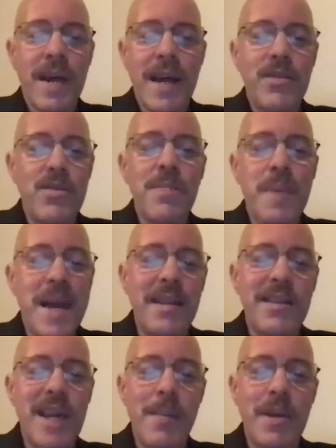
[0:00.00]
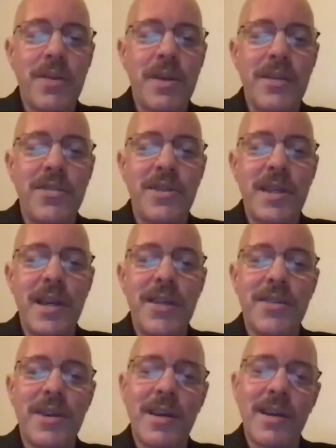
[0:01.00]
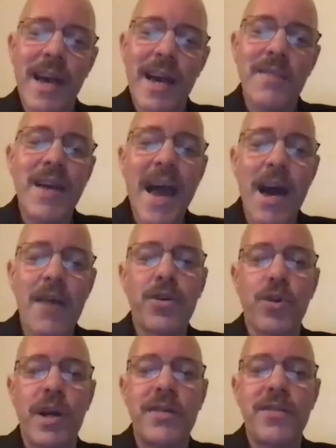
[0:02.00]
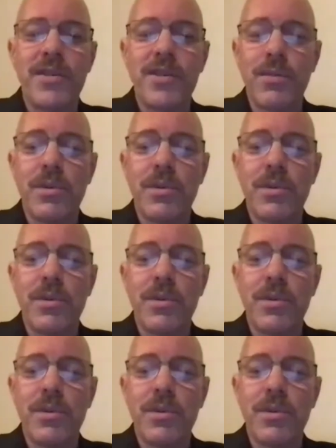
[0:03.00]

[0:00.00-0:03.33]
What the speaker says: and to the pandemic that I see as a kind of half crisis,